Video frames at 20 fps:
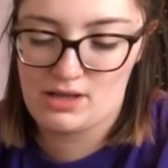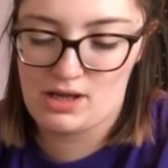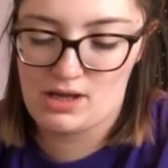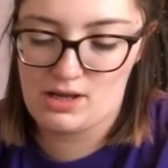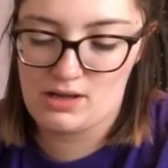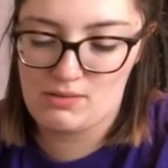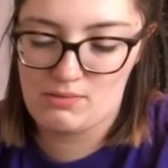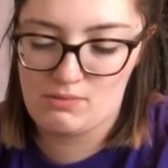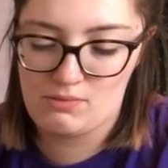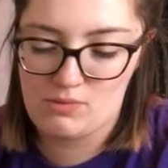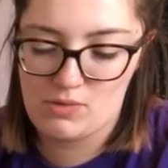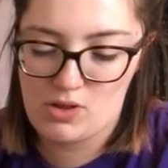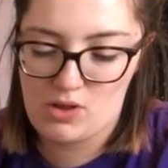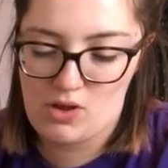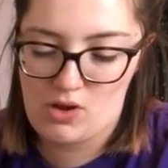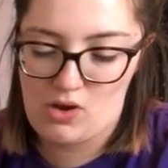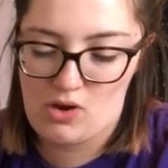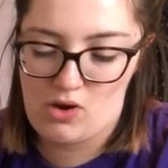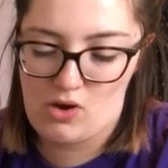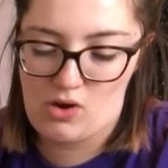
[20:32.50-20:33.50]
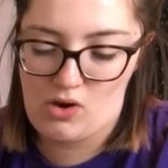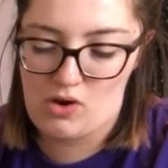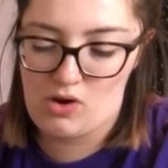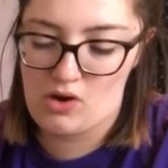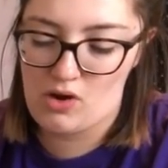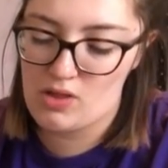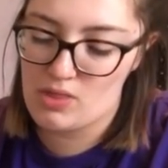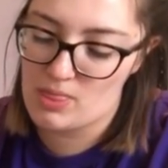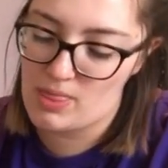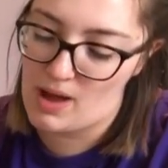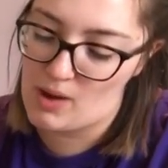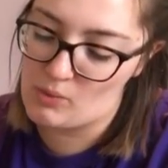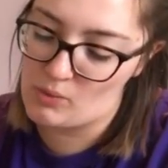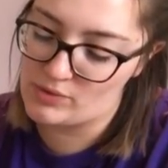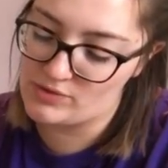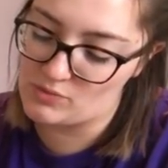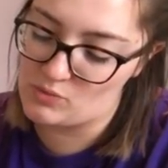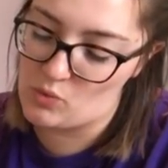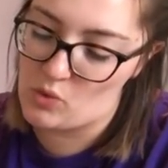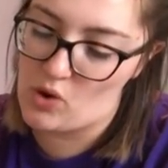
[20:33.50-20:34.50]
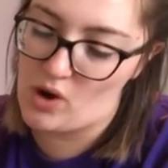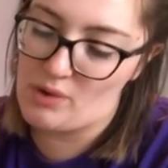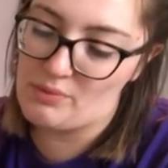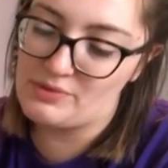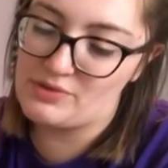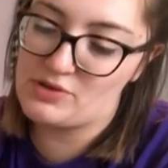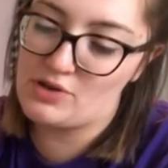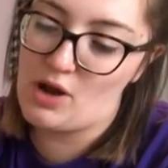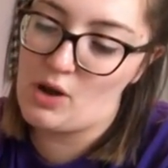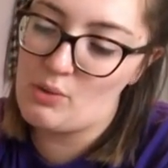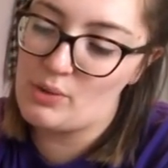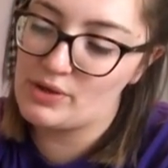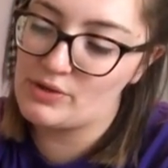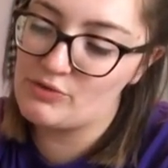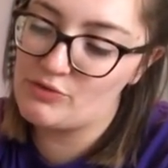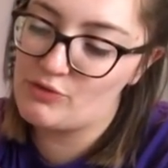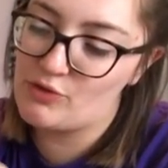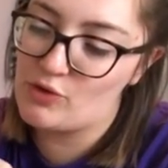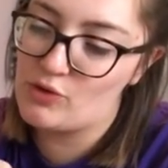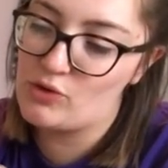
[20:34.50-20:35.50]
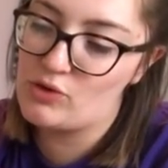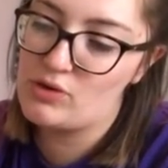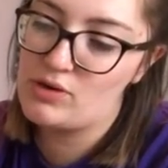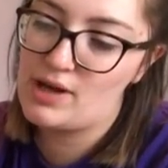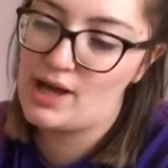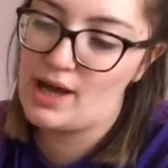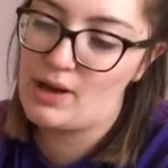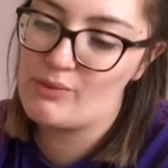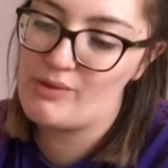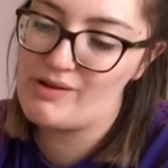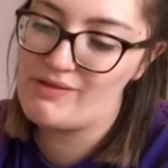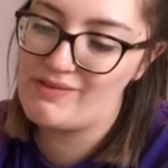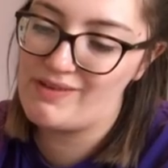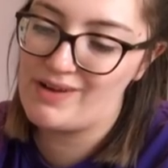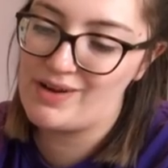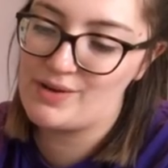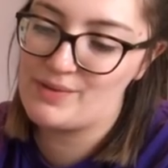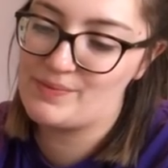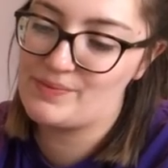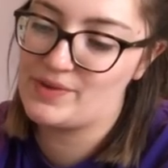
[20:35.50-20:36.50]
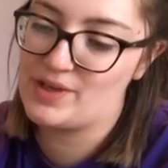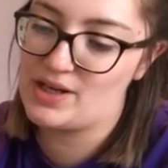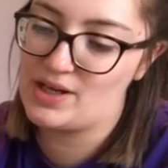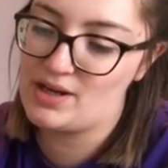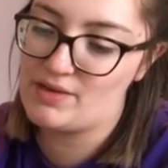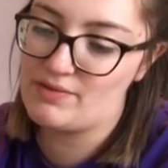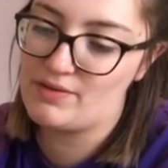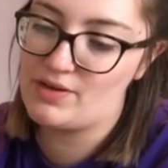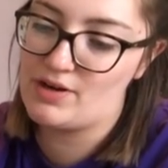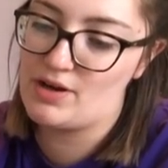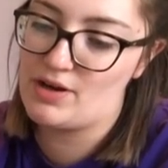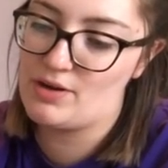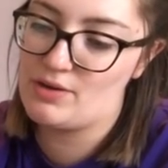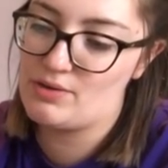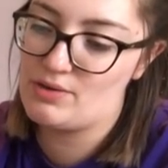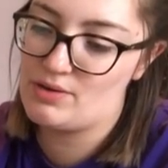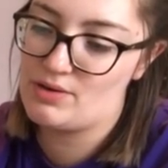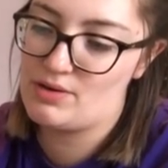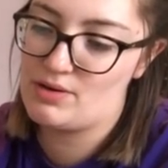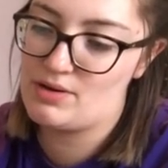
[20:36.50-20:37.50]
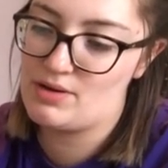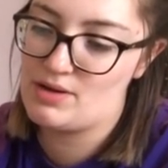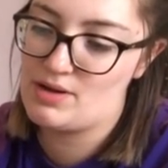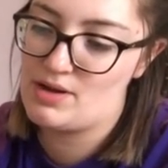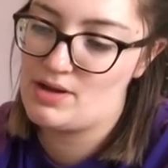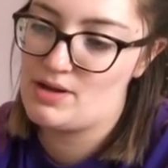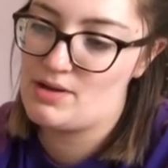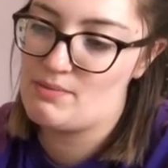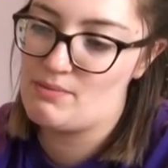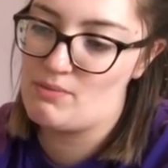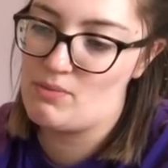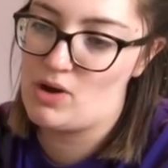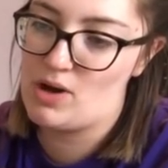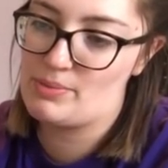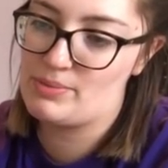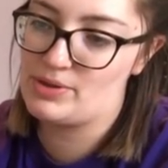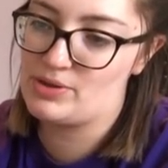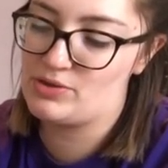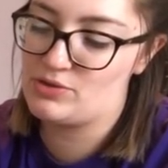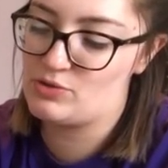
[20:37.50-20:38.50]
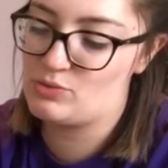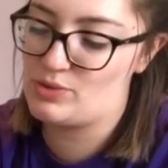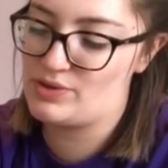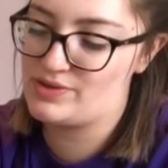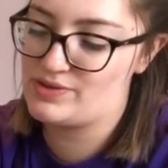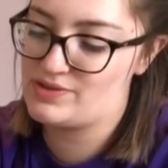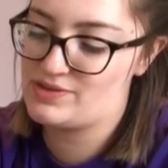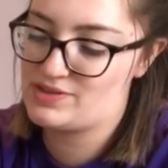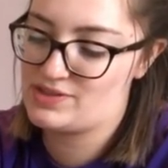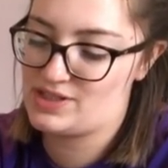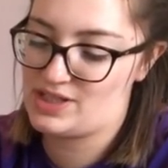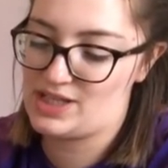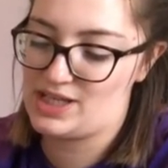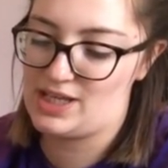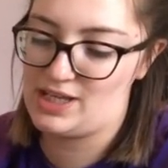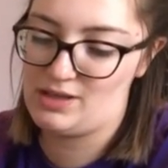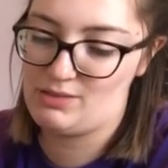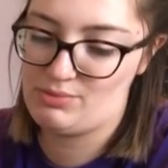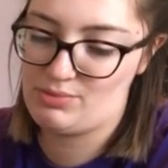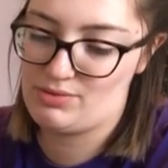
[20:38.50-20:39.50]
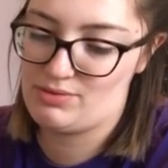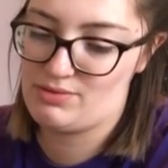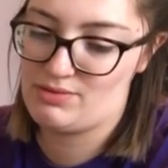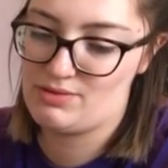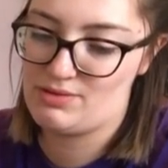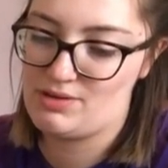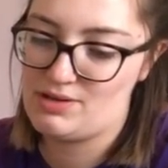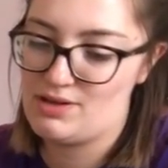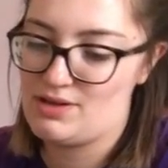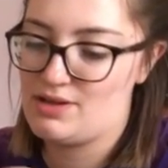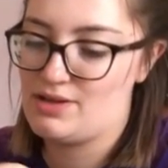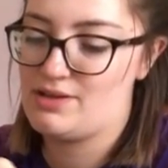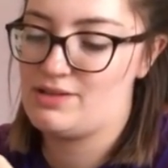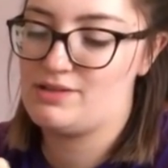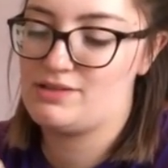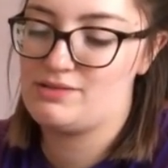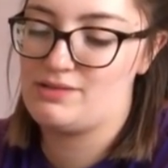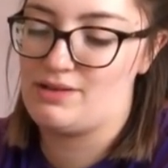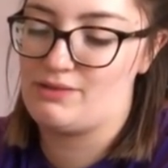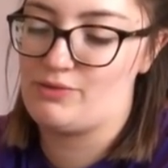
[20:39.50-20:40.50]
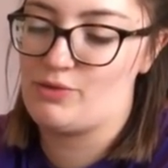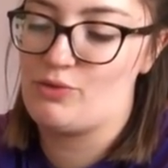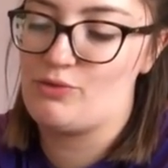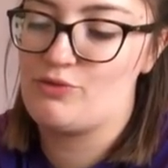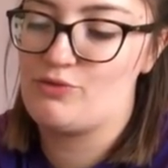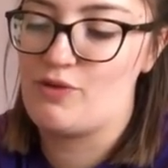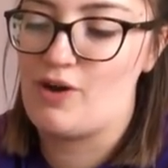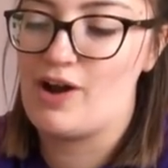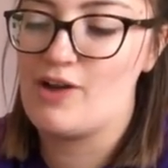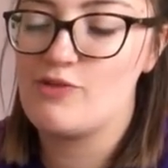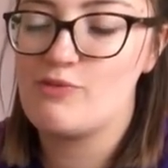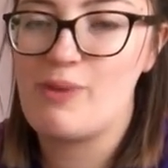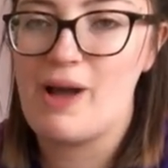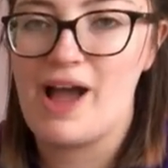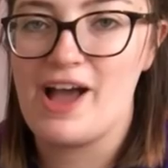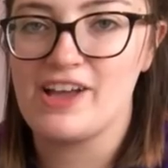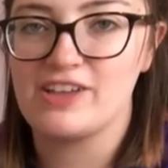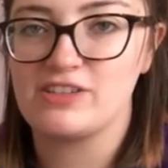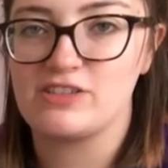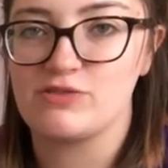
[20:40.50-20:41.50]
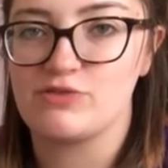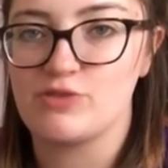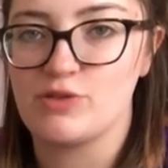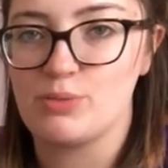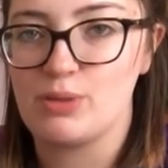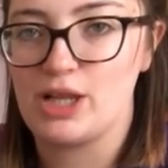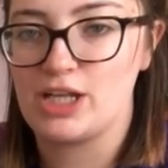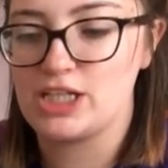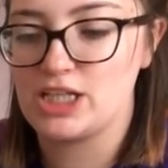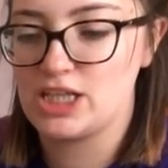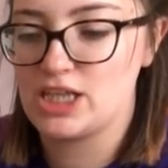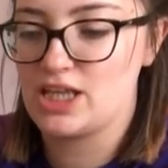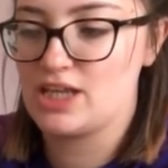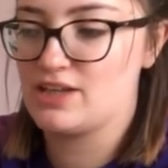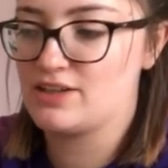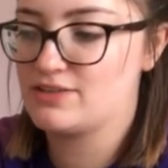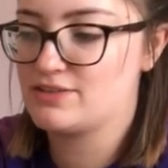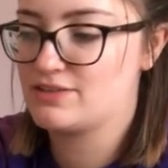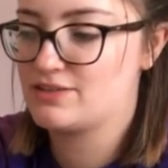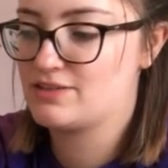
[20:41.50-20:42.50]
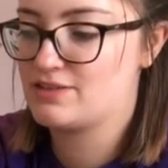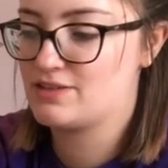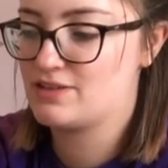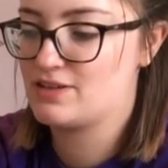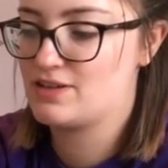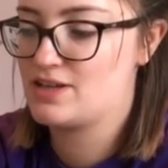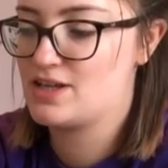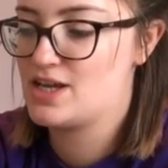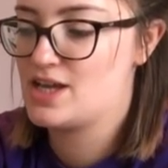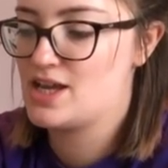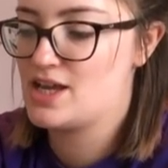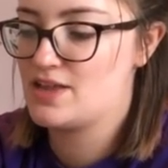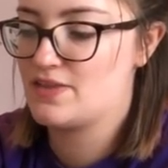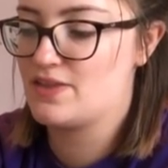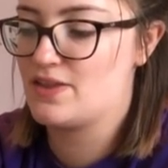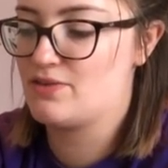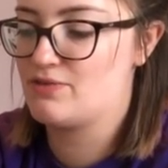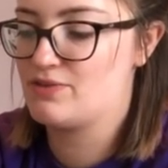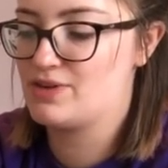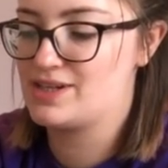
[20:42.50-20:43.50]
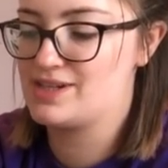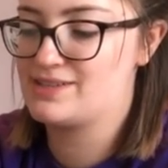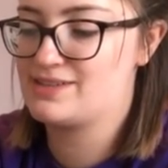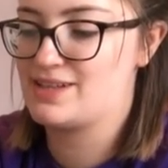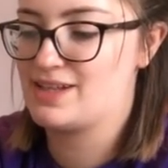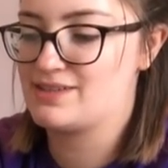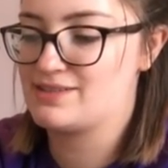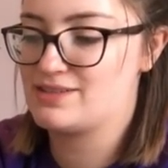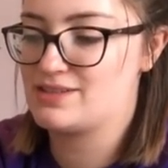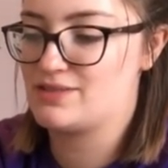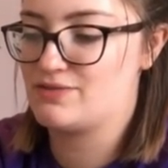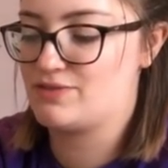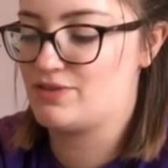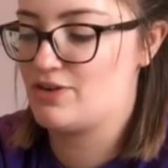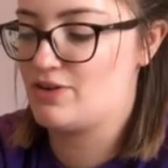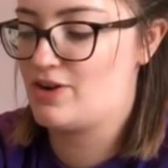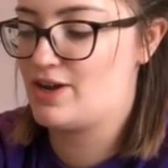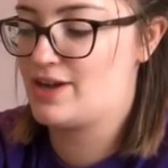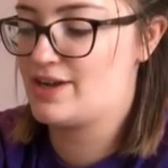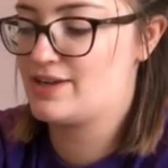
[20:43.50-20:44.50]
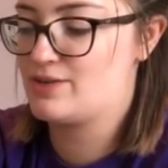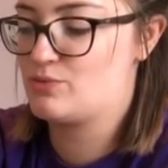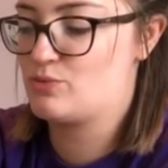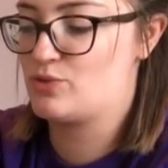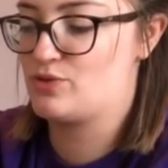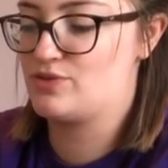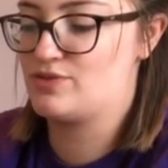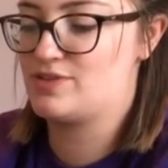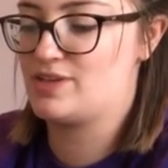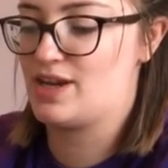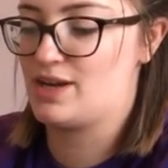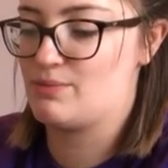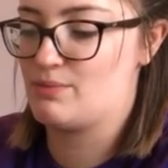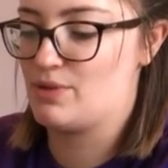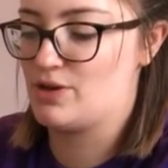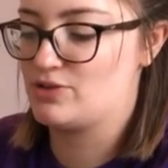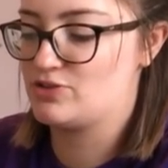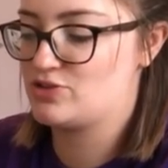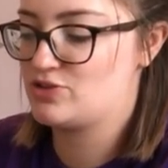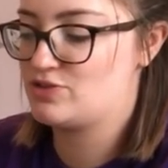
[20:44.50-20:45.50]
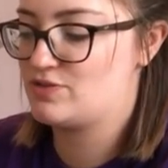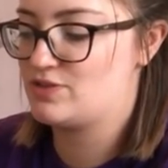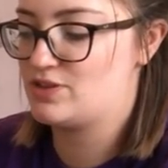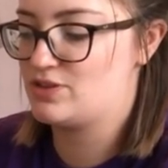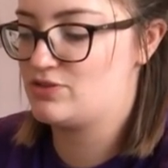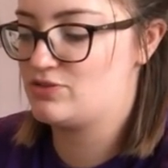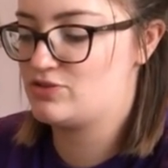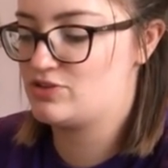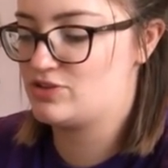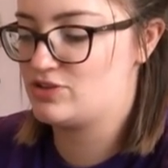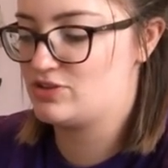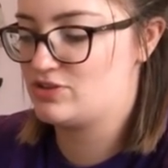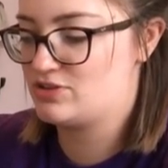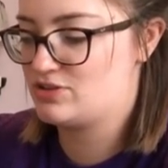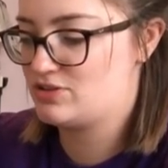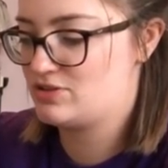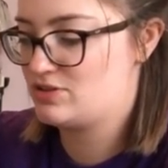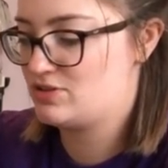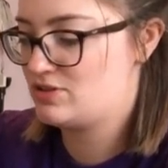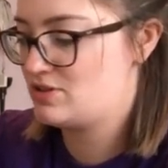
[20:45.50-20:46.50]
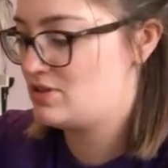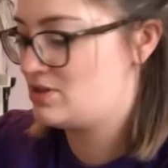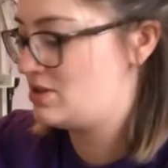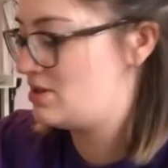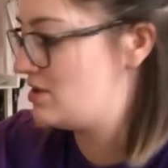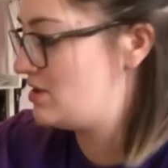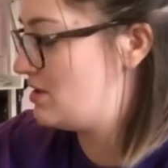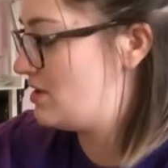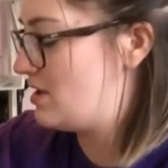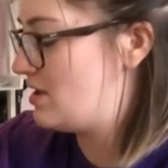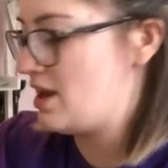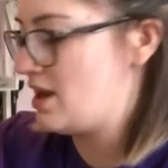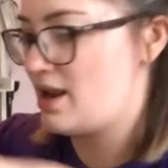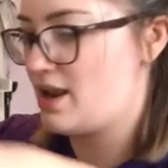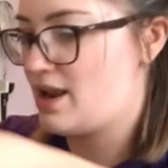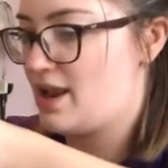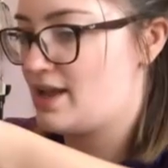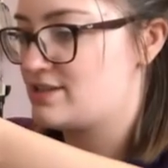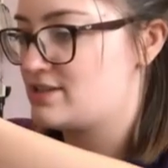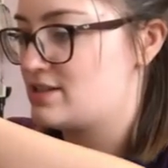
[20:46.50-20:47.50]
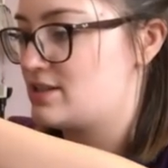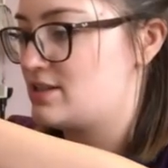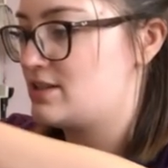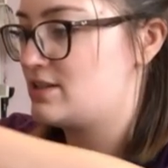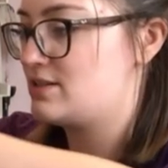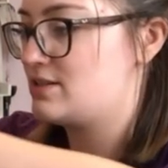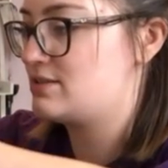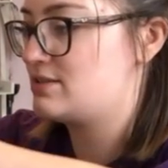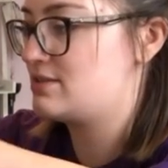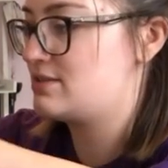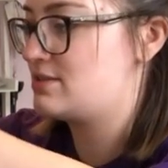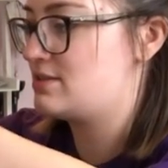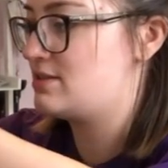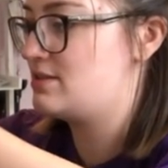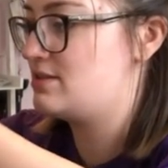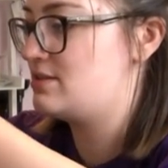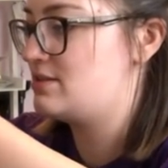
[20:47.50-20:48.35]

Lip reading: That wasn't what I was going for. However, you never know. Might be good ones to keep. I've got 5 pairs of the bloody things. They're really sensitive though, like it wouldn't take much for you to ladder these.